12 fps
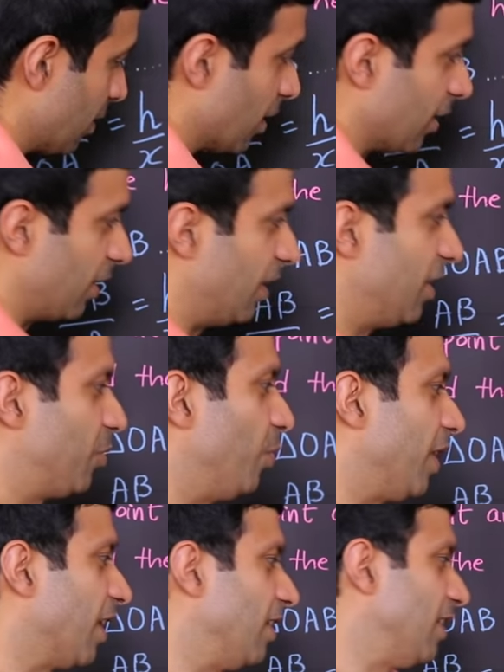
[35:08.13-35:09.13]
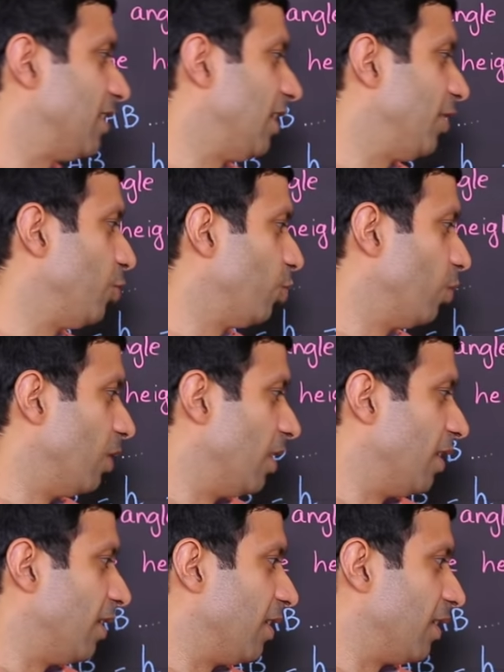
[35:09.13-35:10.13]
and this we can easily do
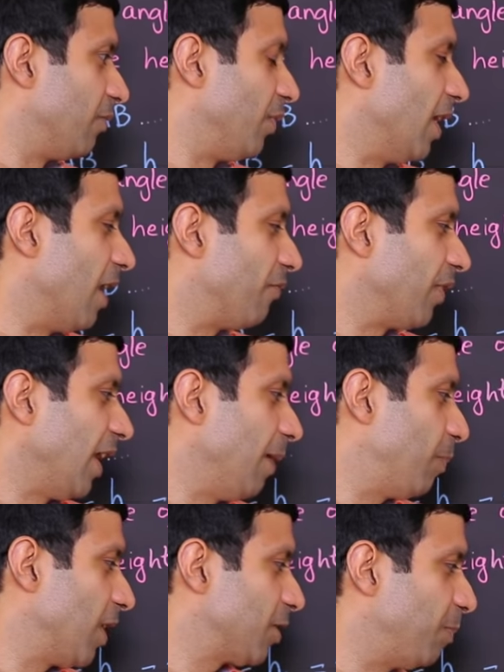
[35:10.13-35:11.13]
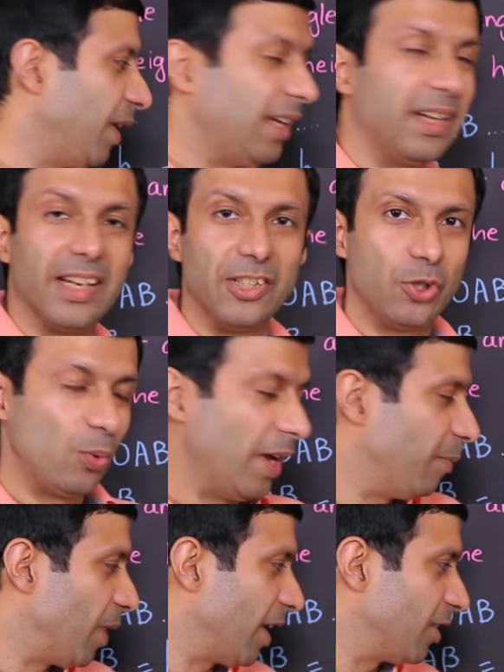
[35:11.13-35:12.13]
we have a plus b into a
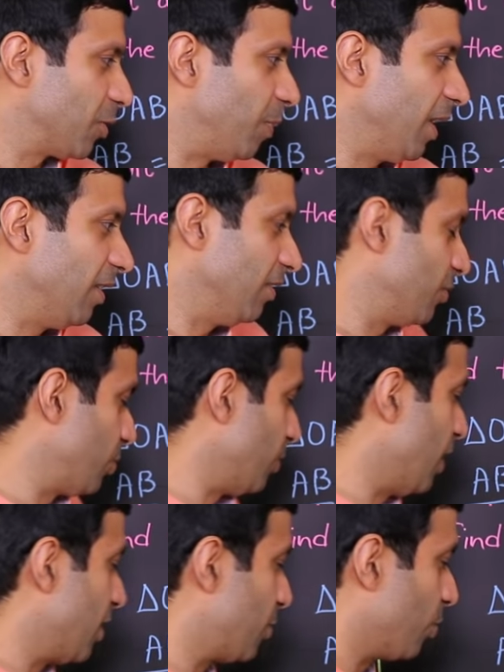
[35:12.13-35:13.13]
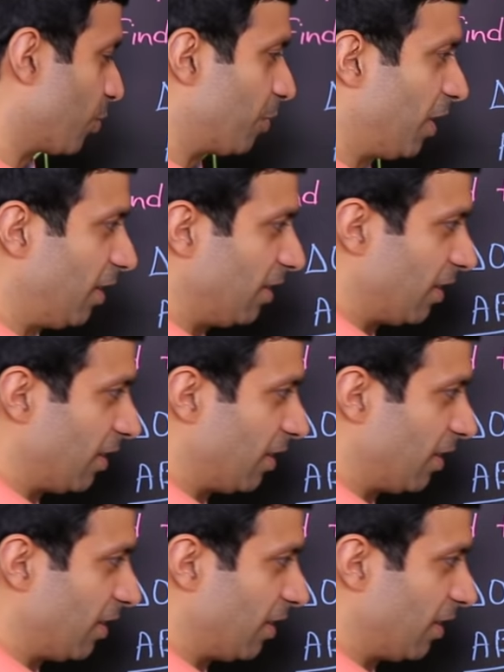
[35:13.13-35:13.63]
minus b so that's going to be